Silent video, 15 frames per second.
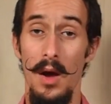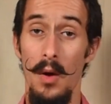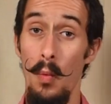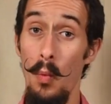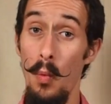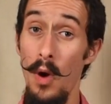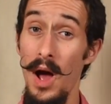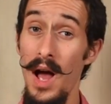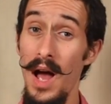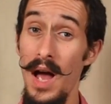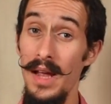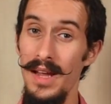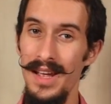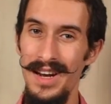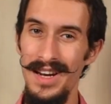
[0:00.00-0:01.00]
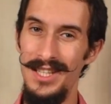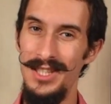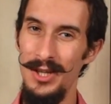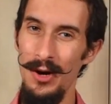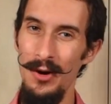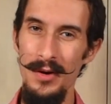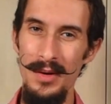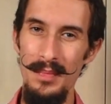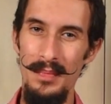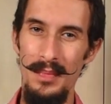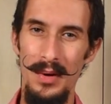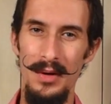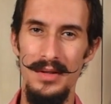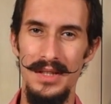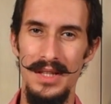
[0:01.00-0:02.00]
why it is so
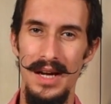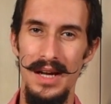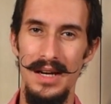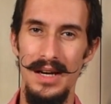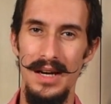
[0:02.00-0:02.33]
important,